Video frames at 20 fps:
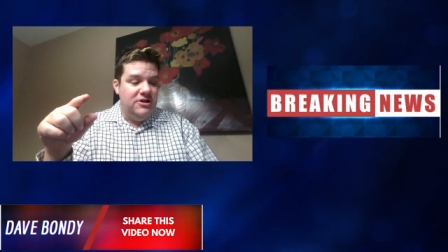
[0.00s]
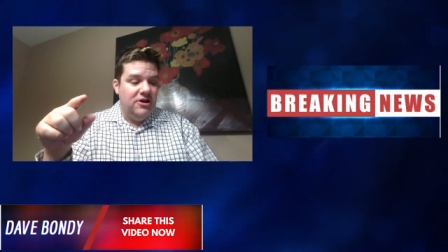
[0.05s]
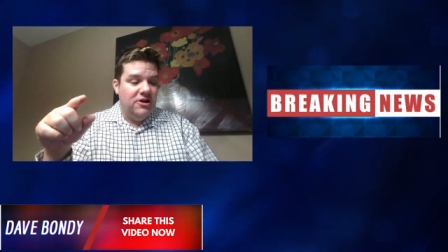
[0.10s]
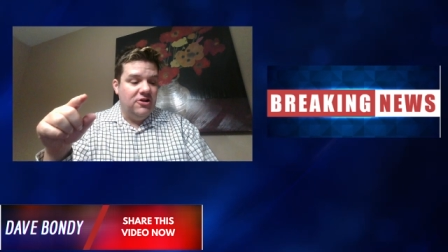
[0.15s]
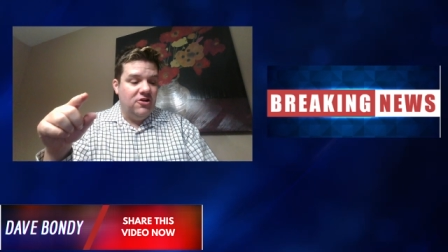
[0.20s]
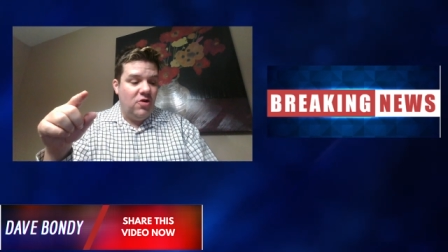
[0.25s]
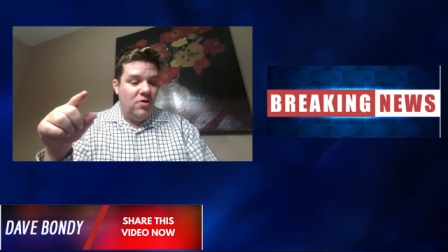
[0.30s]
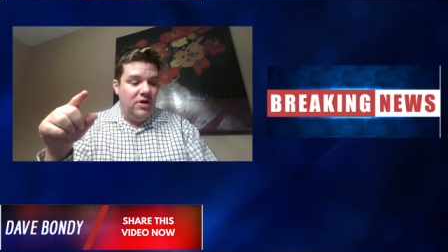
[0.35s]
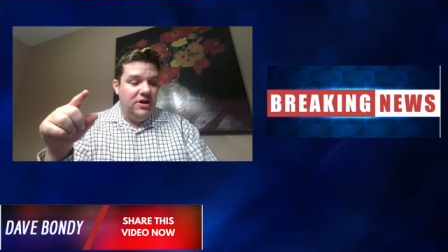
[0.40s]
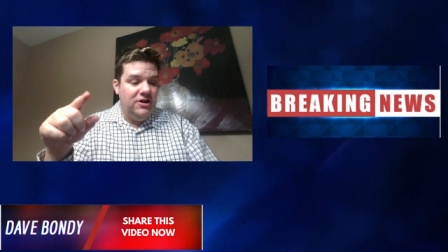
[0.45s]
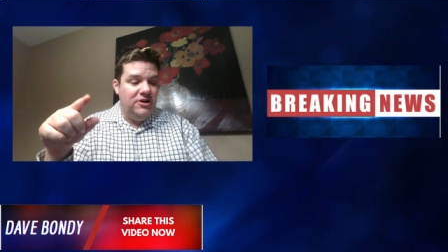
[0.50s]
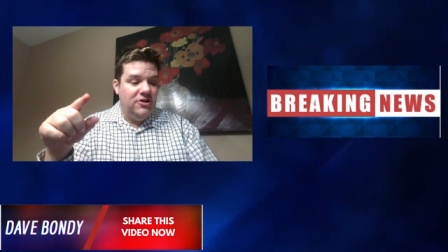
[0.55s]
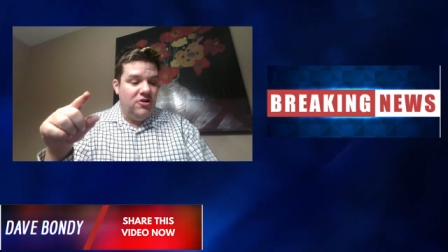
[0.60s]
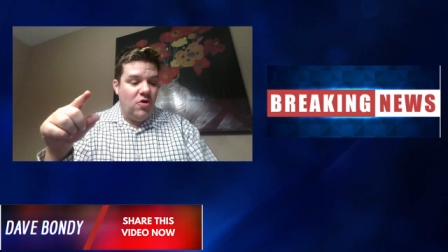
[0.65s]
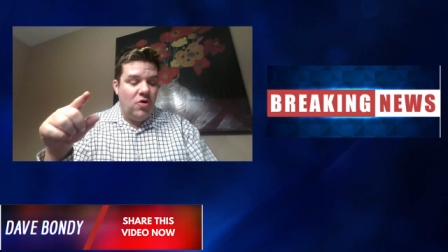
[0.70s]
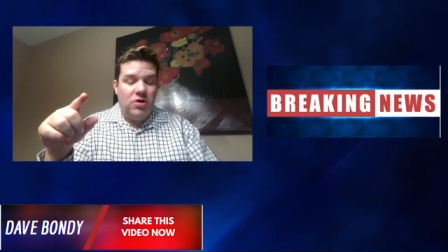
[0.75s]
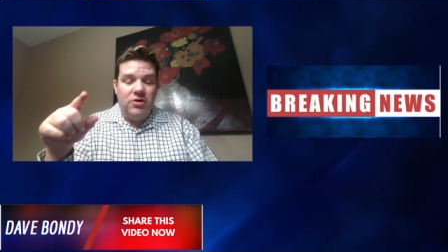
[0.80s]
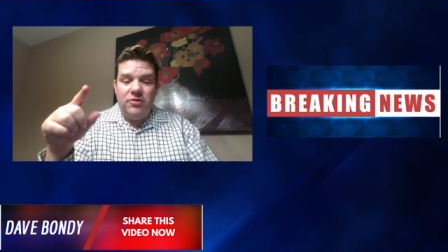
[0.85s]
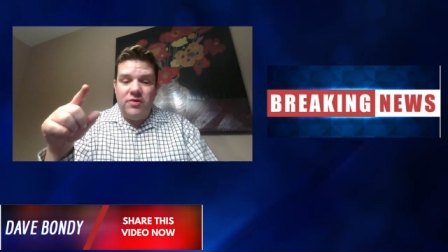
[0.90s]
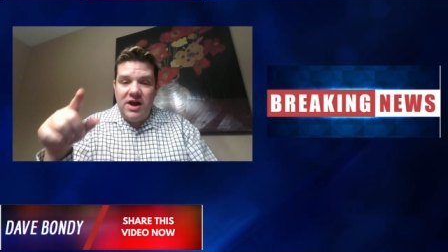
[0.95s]
according to
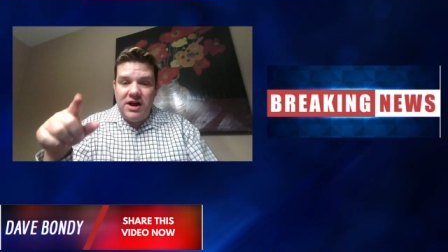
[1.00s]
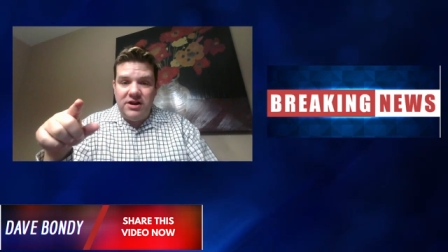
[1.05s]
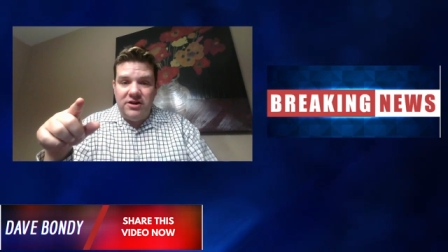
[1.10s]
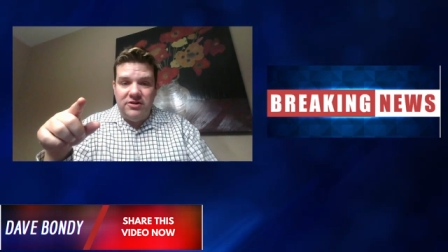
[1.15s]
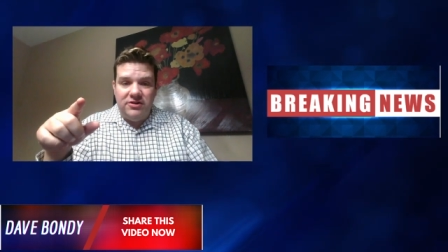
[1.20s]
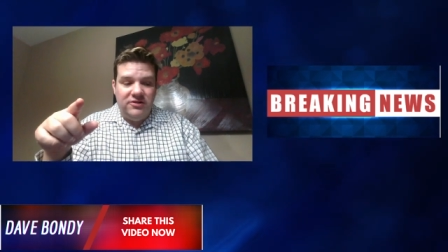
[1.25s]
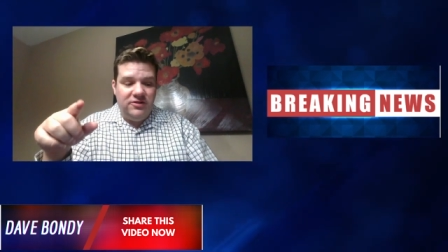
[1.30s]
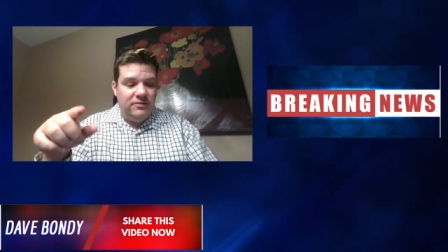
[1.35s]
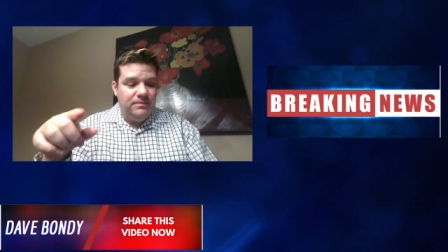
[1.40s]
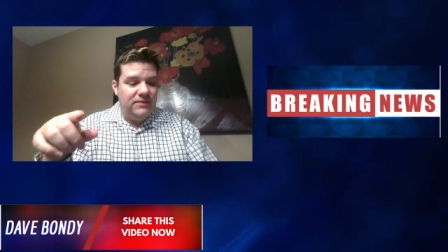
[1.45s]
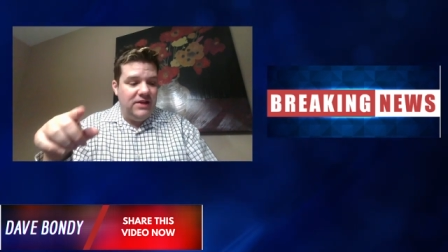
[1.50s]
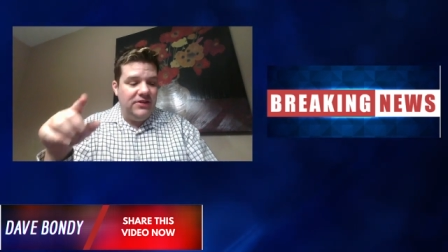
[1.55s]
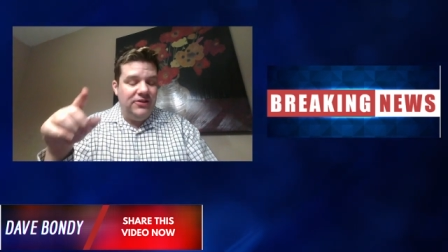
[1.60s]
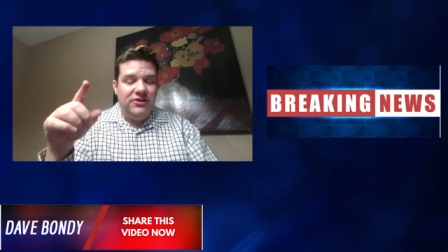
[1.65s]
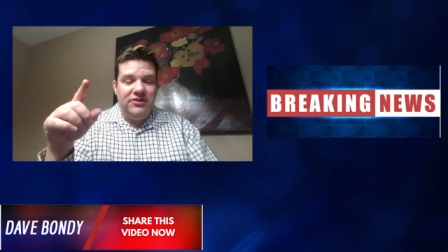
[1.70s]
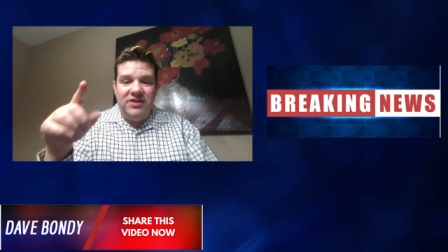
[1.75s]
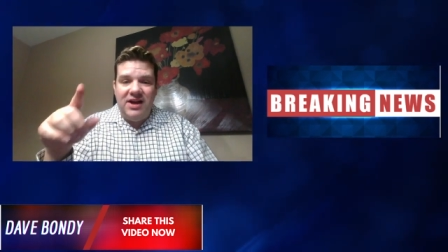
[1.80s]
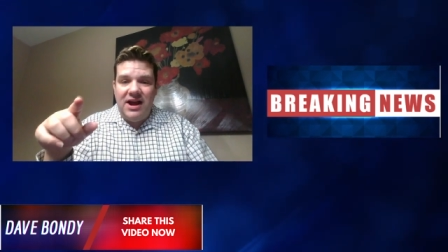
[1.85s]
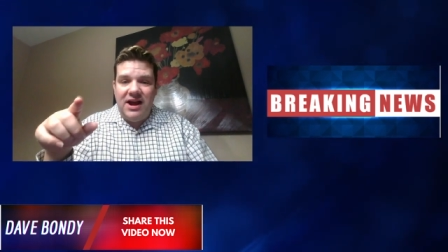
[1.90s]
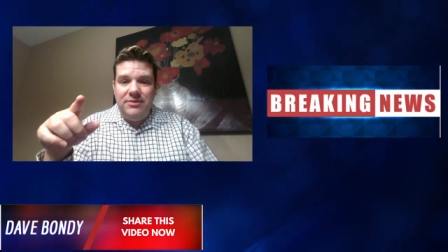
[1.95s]
court records. At
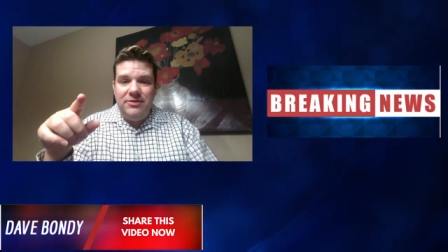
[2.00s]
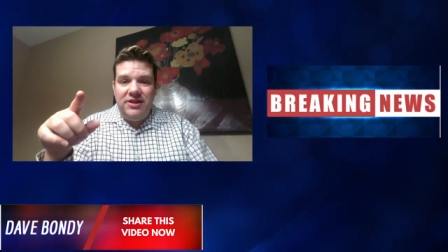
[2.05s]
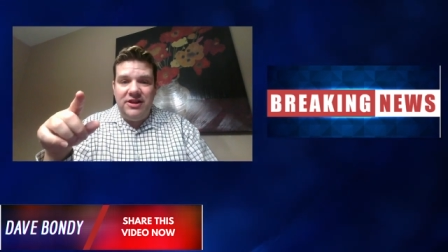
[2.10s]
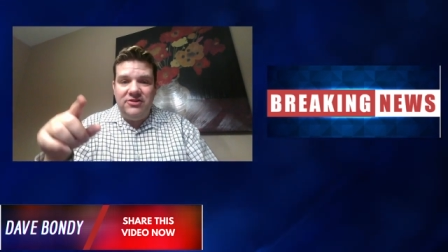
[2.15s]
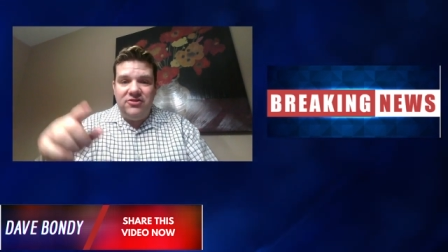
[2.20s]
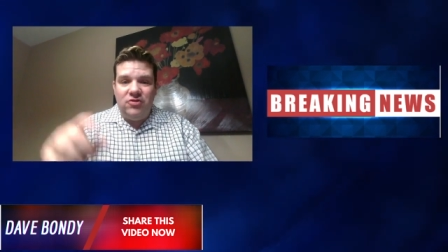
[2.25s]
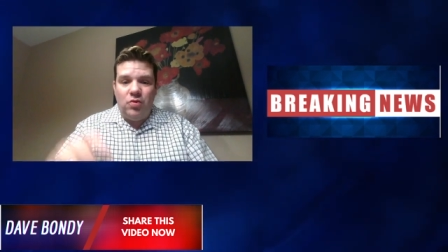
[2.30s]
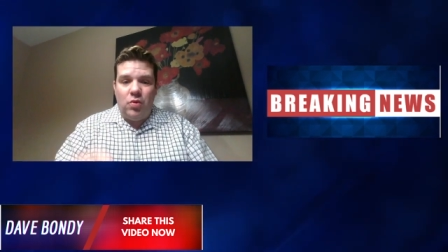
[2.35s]
the time of that